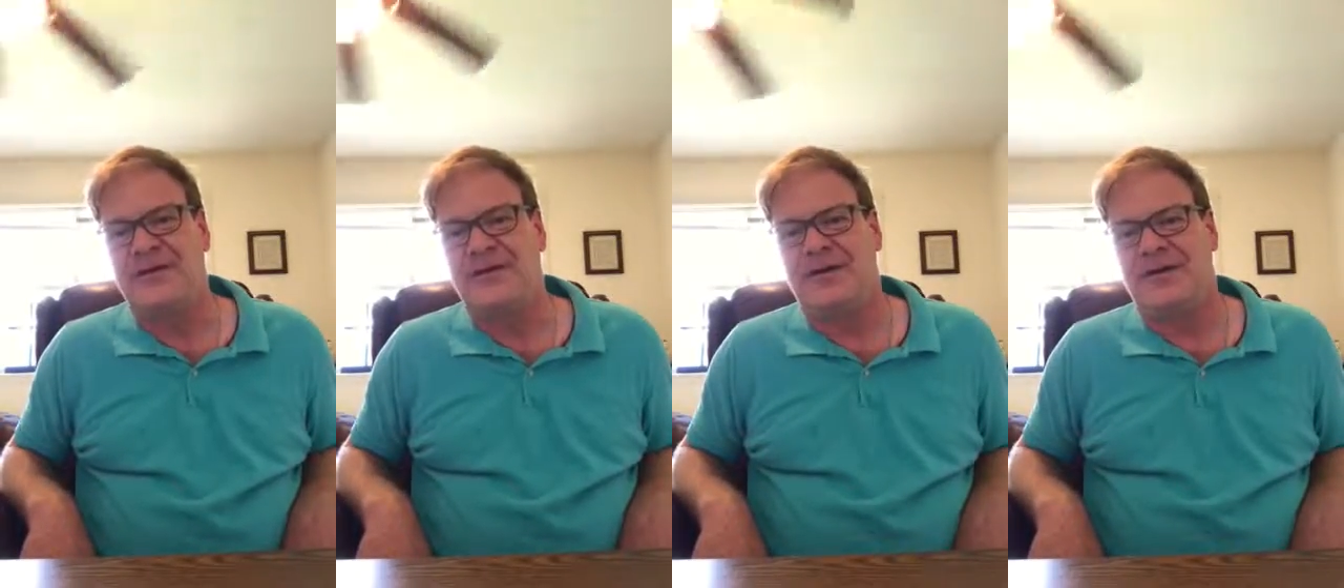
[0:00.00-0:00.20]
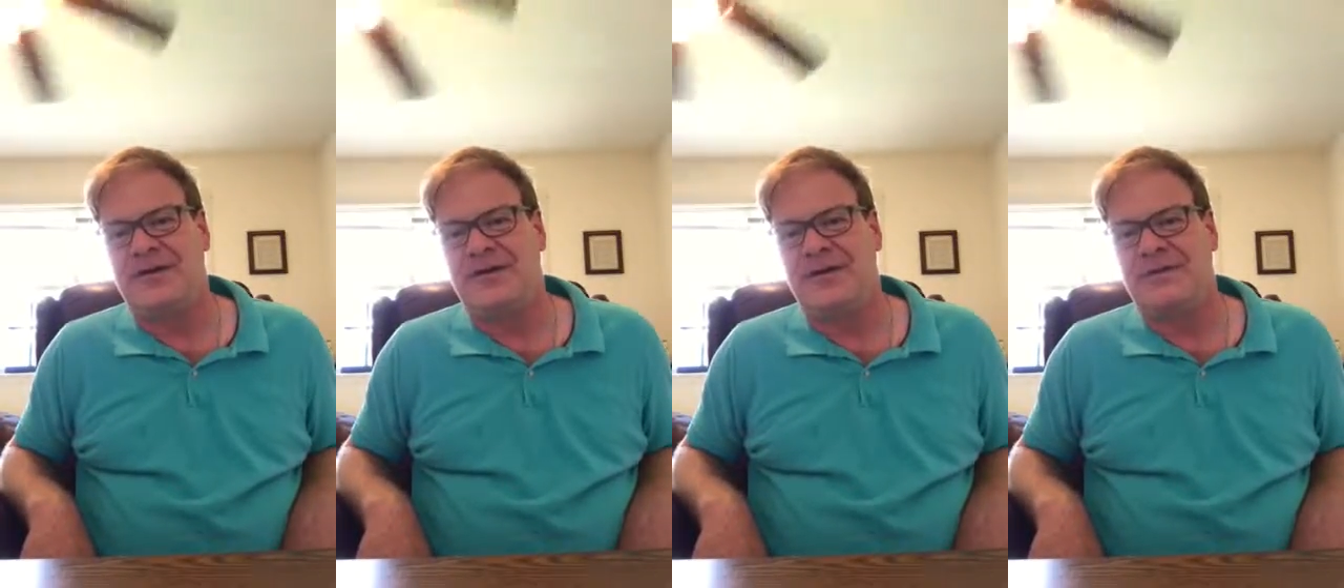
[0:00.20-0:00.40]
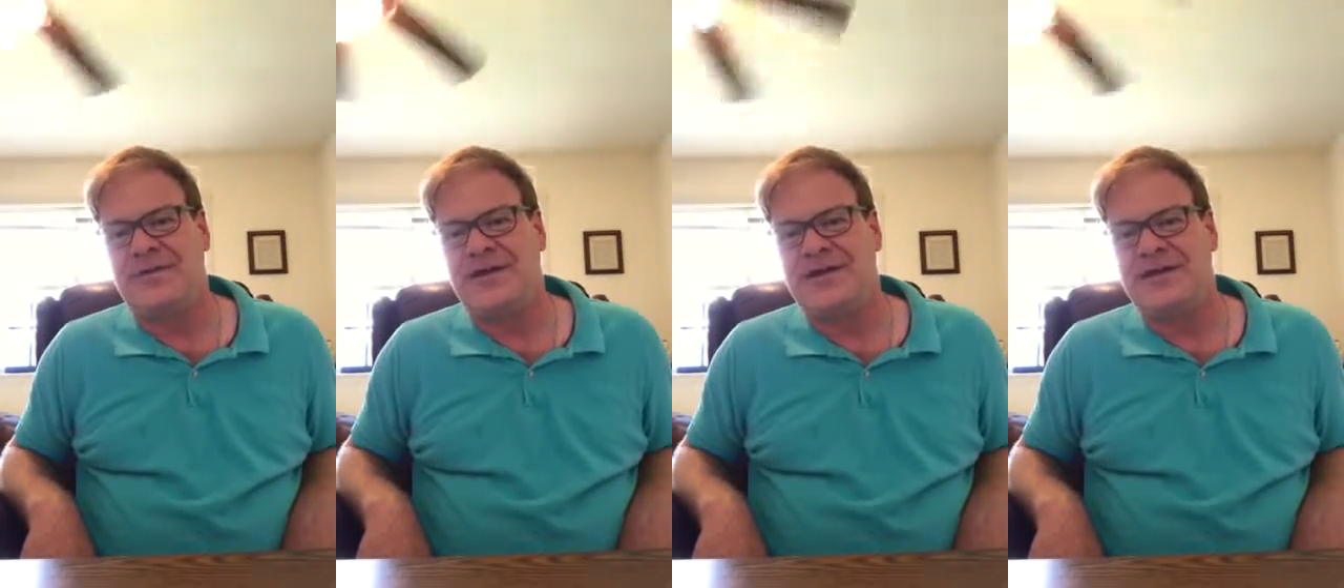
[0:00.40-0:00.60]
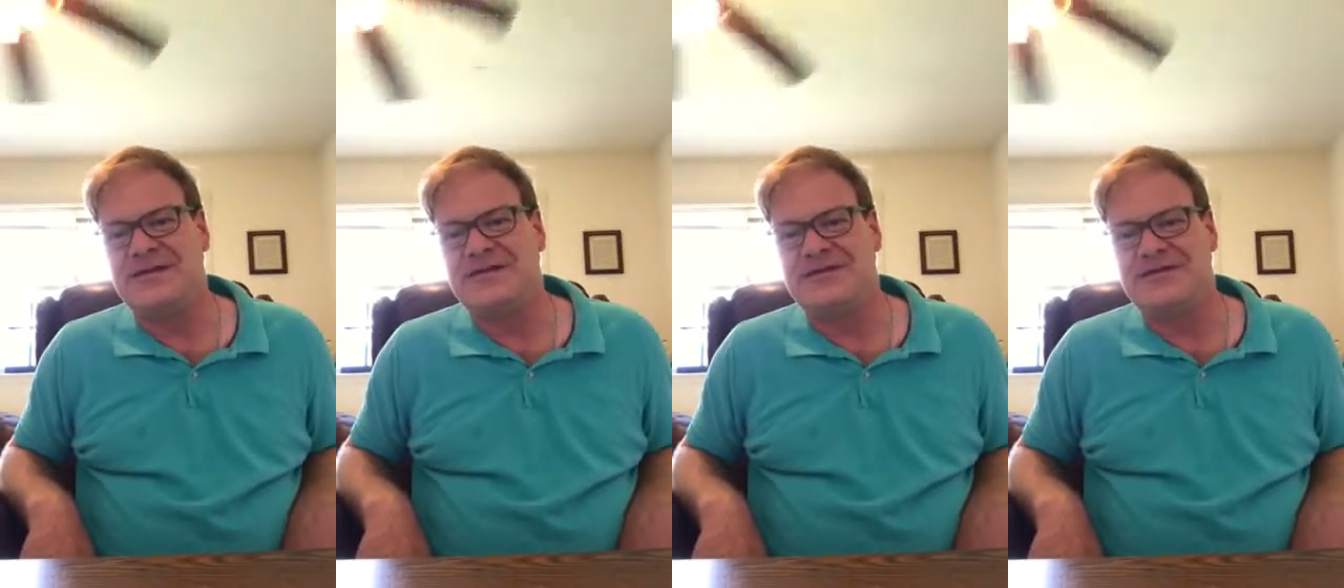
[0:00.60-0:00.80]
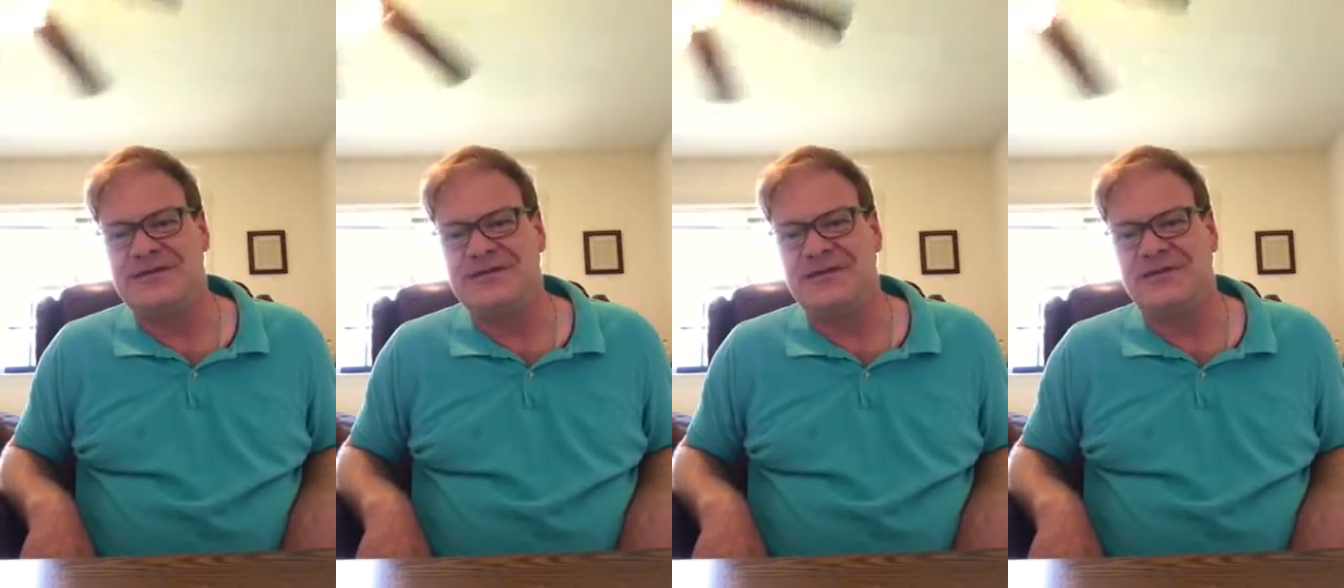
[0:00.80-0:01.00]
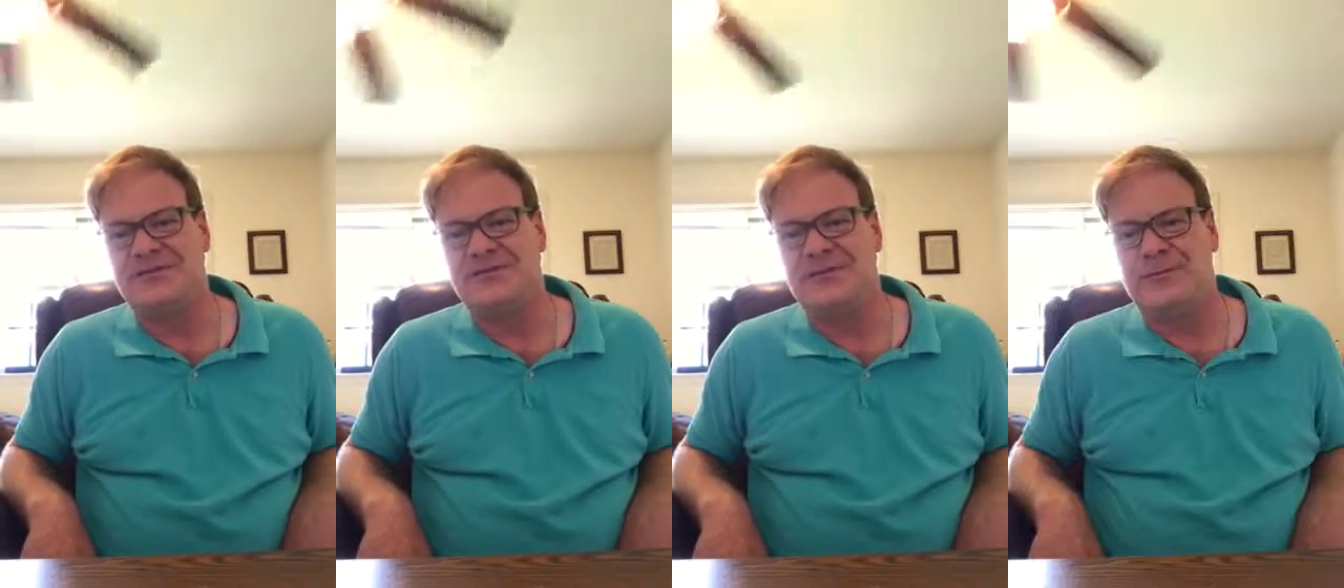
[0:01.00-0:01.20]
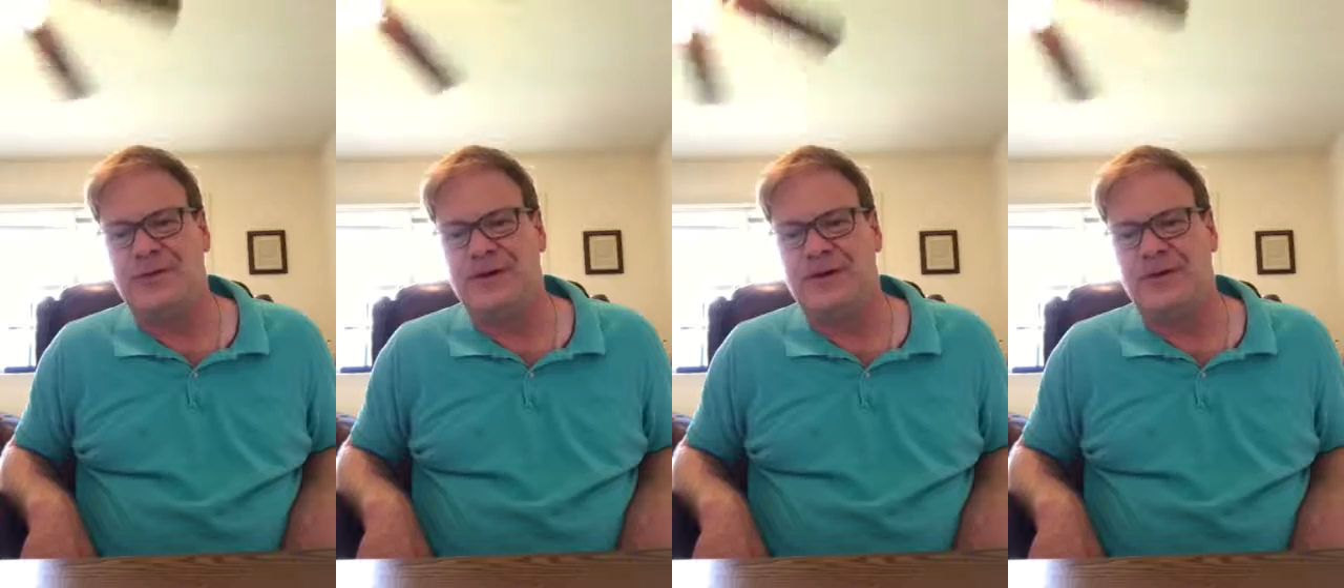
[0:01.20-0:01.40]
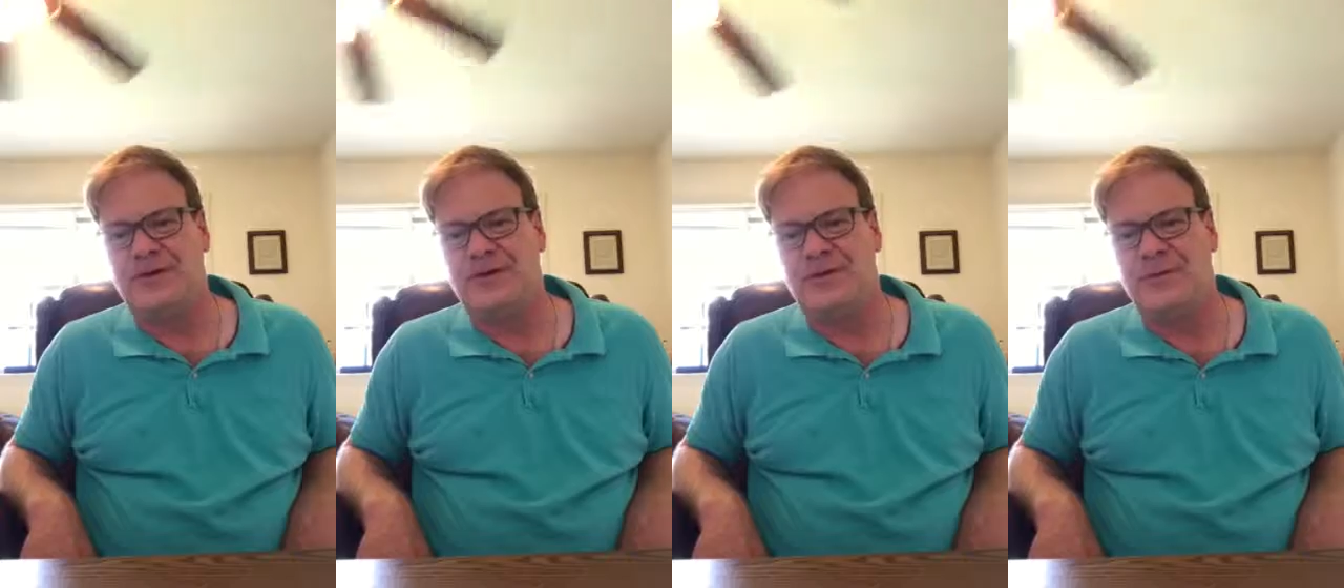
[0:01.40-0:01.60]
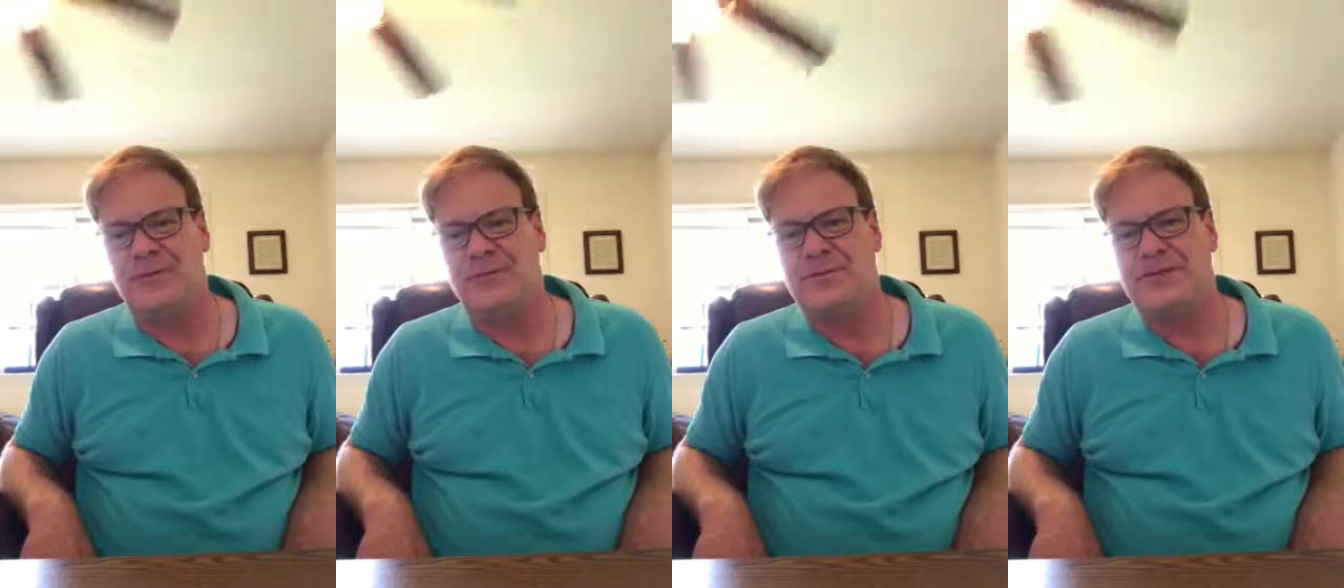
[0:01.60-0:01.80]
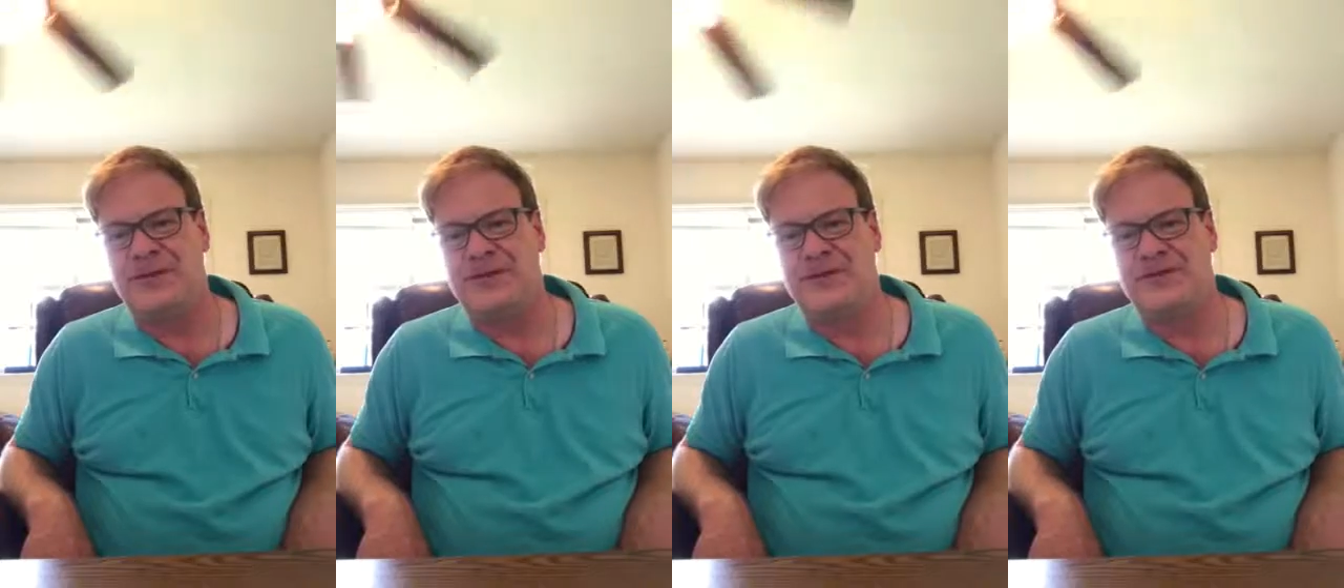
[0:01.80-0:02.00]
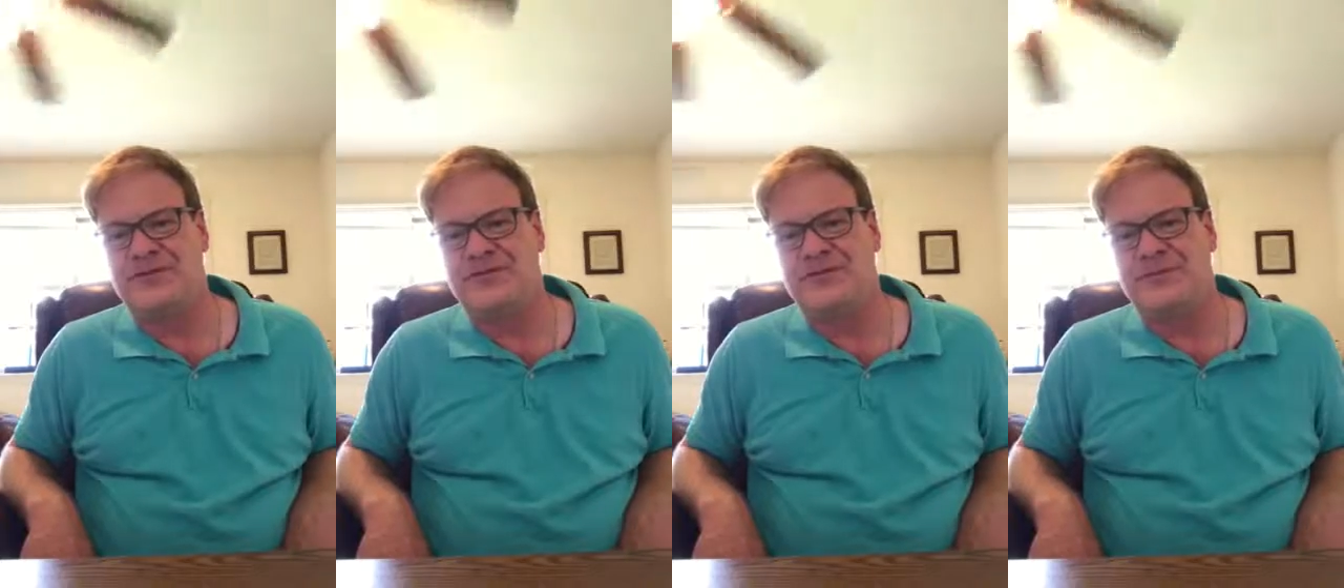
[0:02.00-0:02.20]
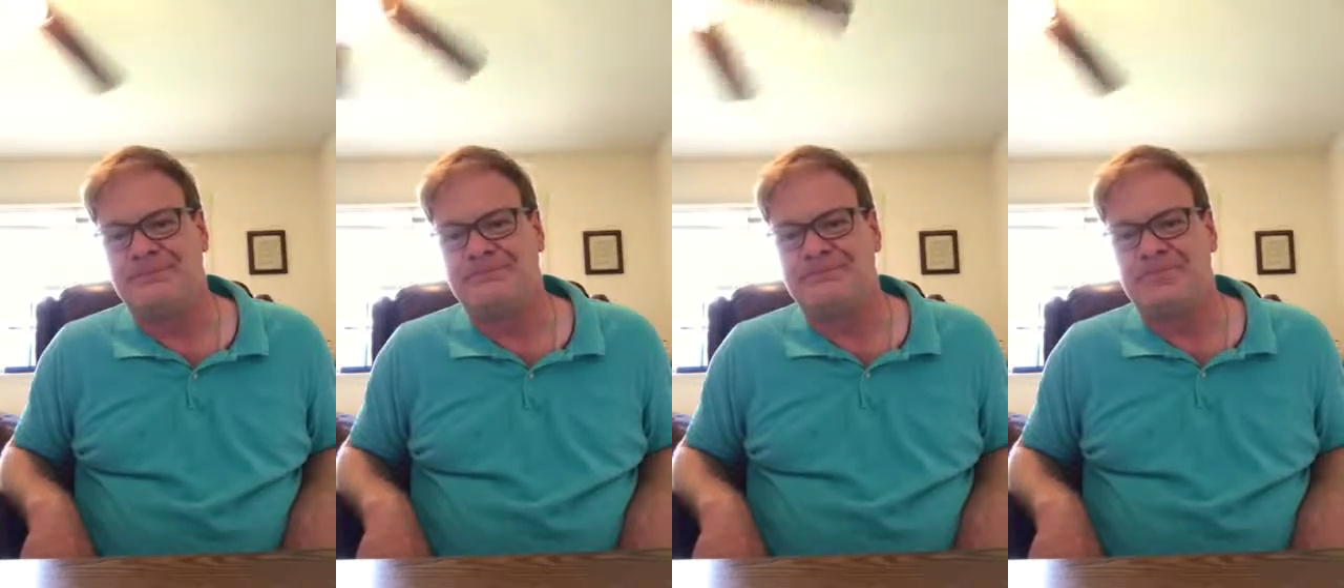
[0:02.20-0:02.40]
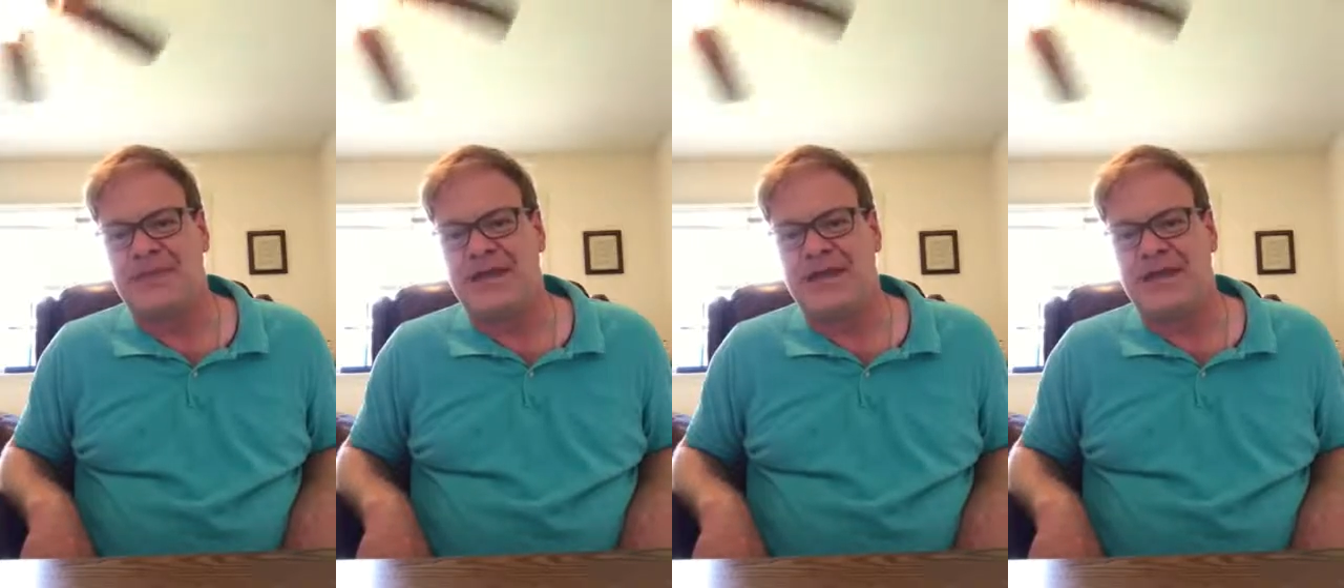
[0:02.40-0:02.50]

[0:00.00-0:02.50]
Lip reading: on our main D2L homepage.